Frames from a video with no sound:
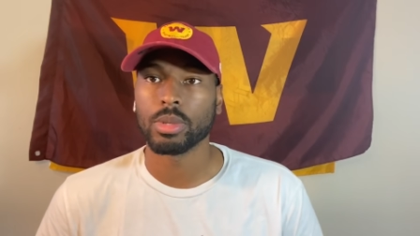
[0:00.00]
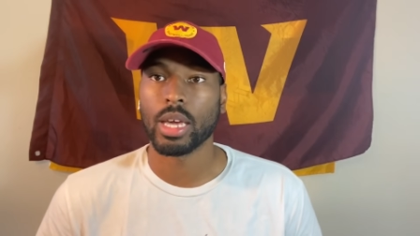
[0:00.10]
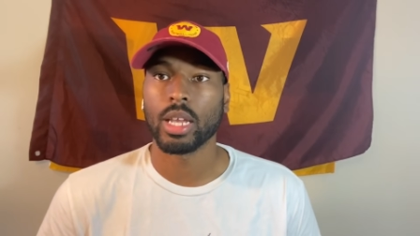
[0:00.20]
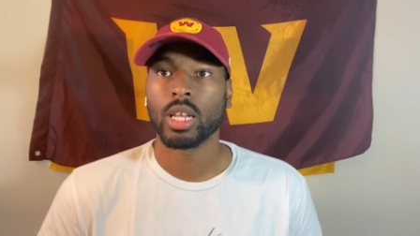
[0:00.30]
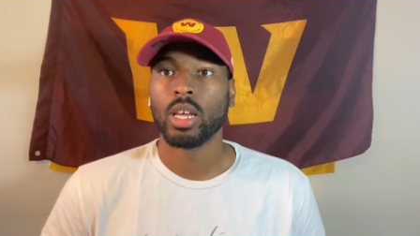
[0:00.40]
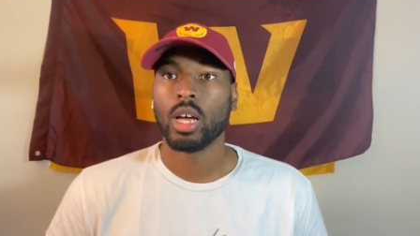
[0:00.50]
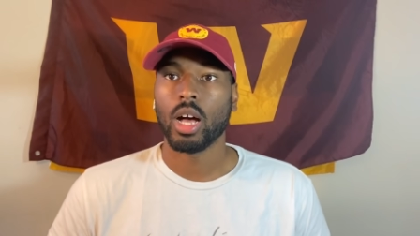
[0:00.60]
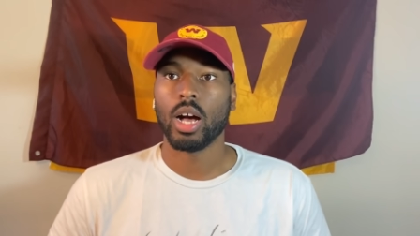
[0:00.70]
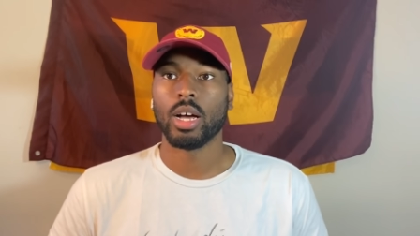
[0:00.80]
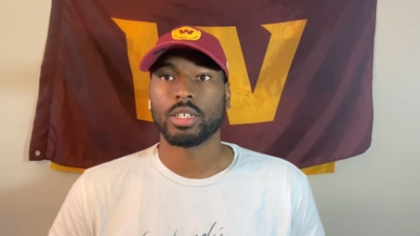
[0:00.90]
that
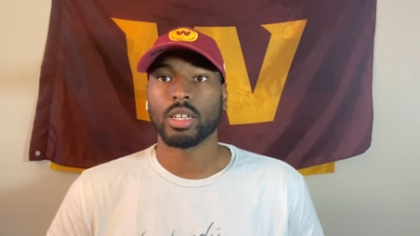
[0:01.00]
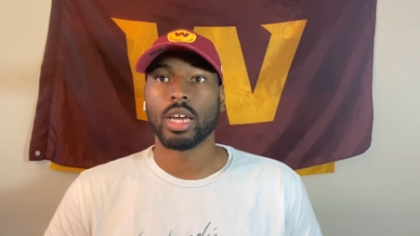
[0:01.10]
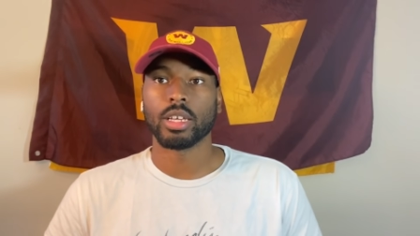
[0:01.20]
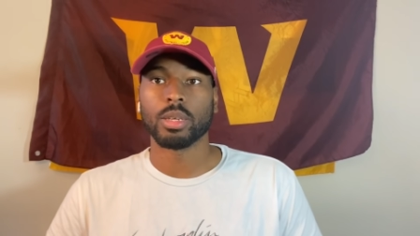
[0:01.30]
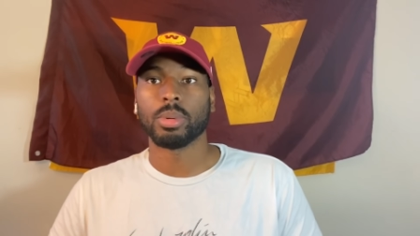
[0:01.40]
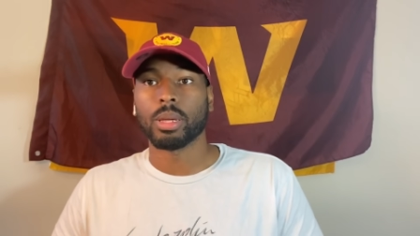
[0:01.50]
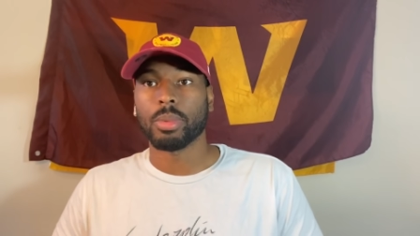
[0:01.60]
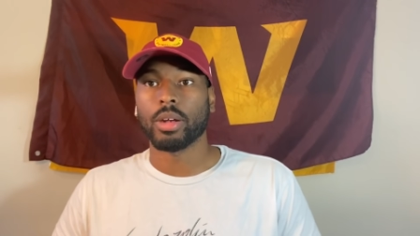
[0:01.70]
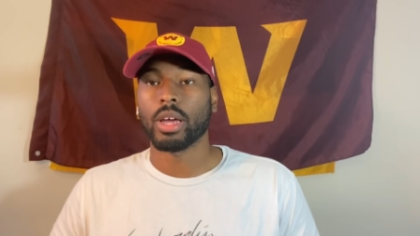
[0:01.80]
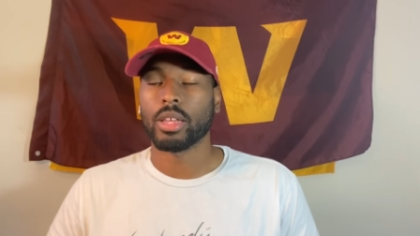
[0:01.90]
Taylor Heineke played
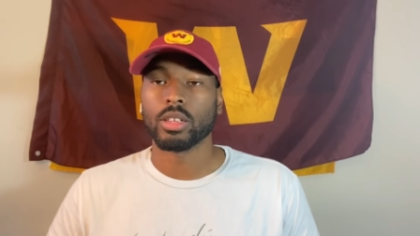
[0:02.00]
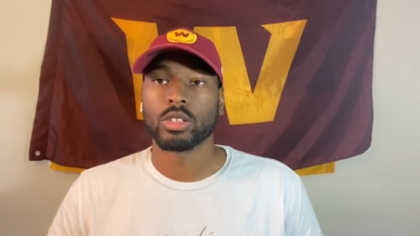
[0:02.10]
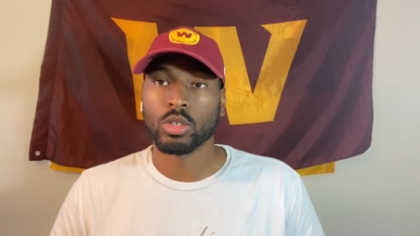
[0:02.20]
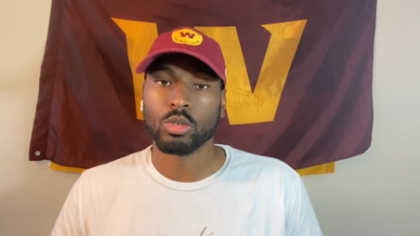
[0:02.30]
better out of the two.